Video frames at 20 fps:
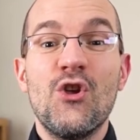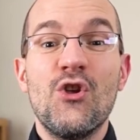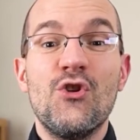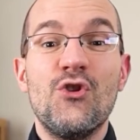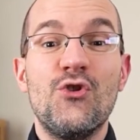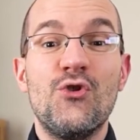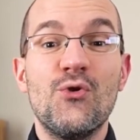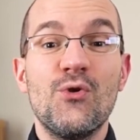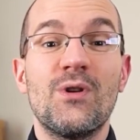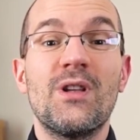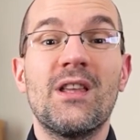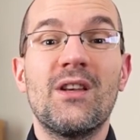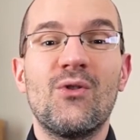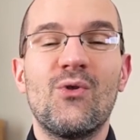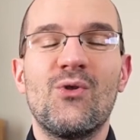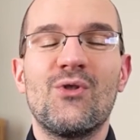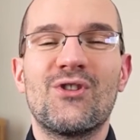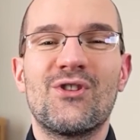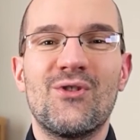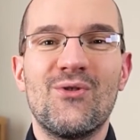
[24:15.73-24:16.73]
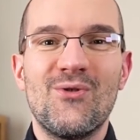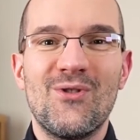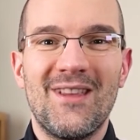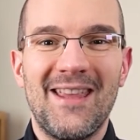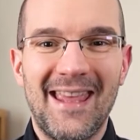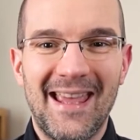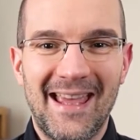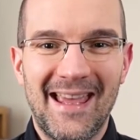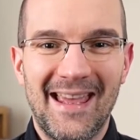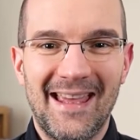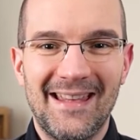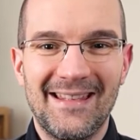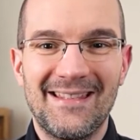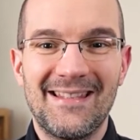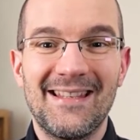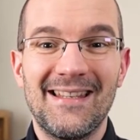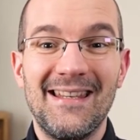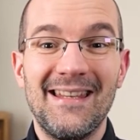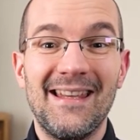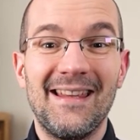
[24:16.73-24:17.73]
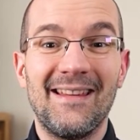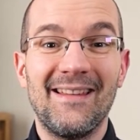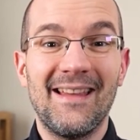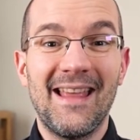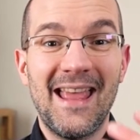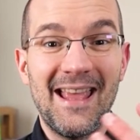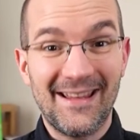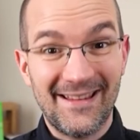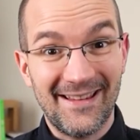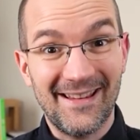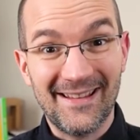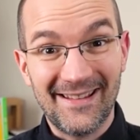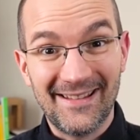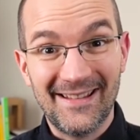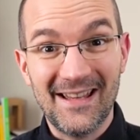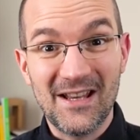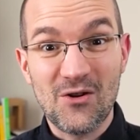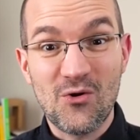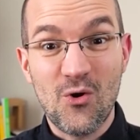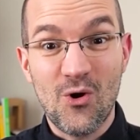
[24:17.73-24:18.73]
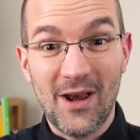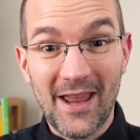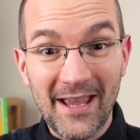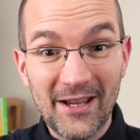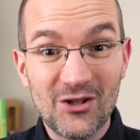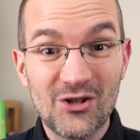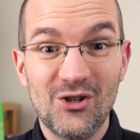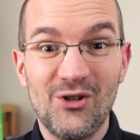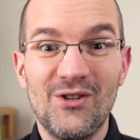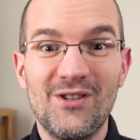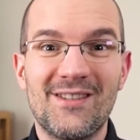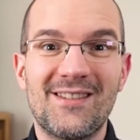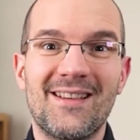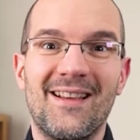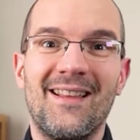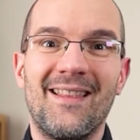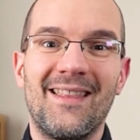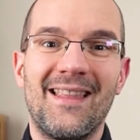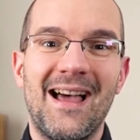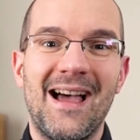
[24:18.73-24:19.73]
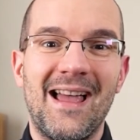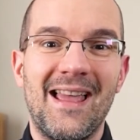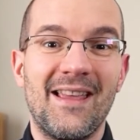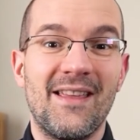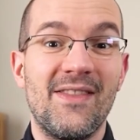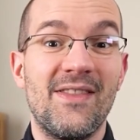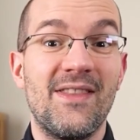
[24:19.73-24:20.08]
you can also get existing collections like